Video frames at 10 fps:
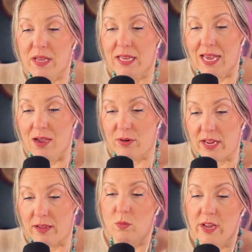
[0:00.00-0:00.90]

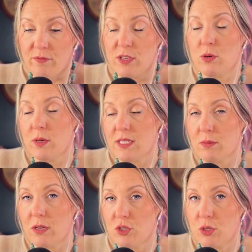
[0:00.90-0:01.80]
County, inventory is
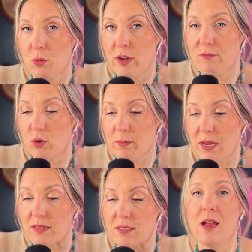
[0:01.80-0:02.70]
around 2.4
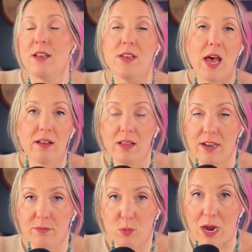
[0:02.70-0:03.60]
months. Not a lot
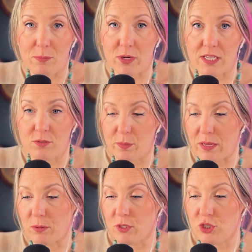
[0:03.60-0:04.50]
of properties for
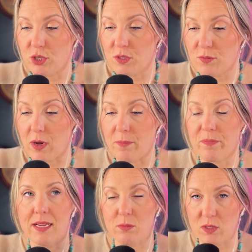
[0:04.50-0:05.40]
people to choose from.
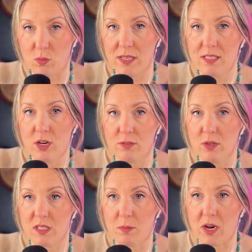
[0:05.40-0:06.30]
It was once an
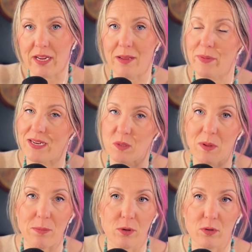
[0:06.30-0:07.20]
overlooked market, but as
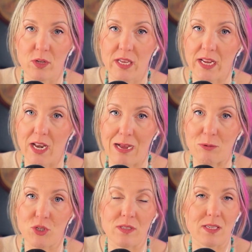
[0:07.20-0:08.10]
people are looking at
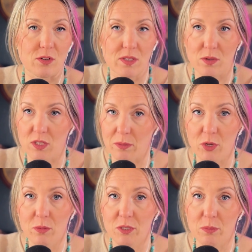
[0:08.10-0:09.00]
options that are still
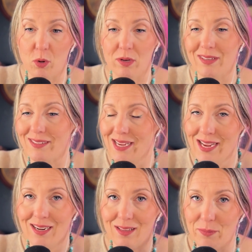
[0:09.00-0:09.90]
commutable to Portland,
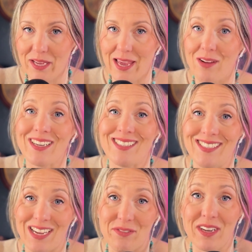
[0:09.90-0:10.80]
Columbia County is
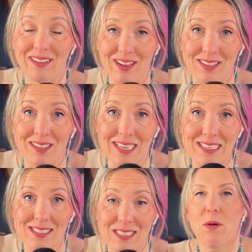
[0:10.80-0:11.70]
definitely on the list.